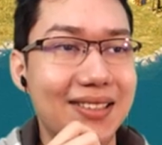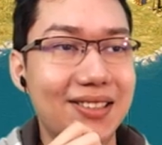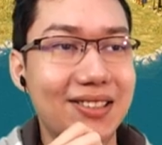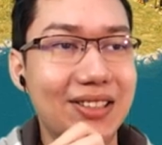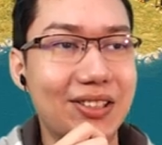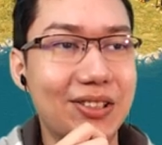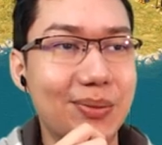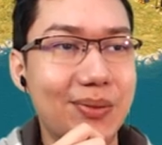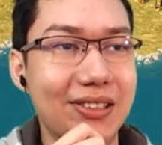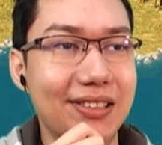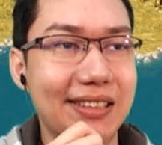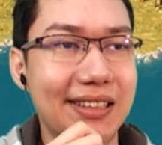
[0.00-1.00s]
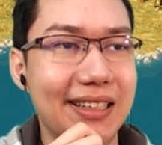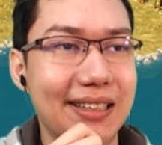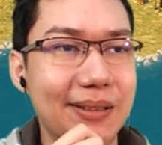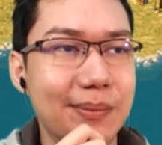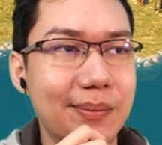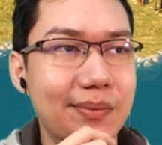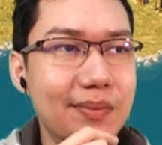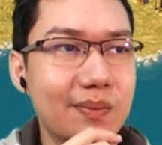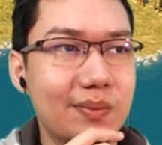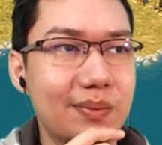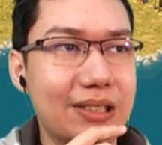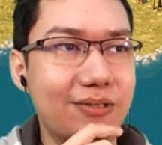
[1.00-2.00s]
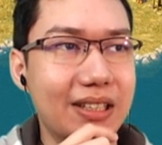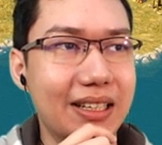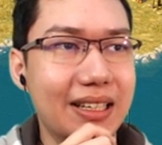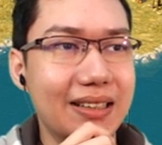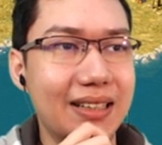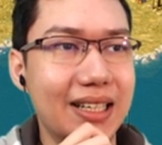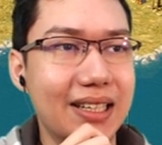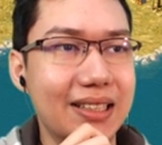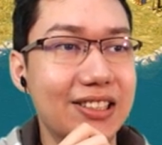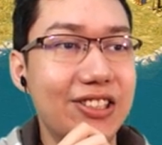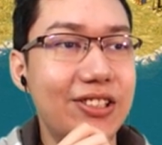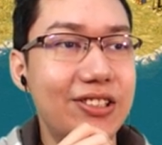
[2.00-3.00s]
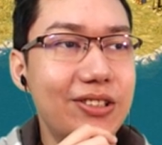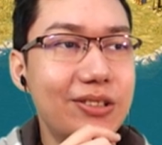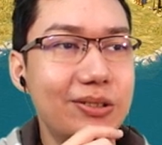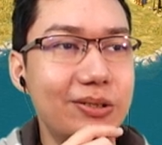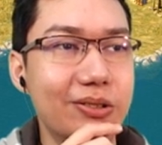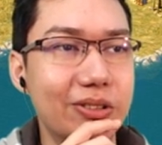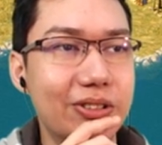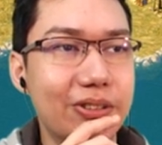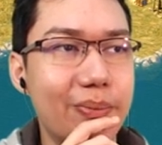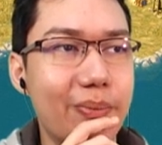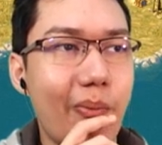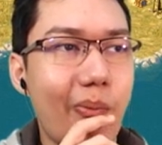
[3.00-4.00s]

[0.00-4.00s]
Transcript: they look so small, look at that. But then when they get there, it's huge.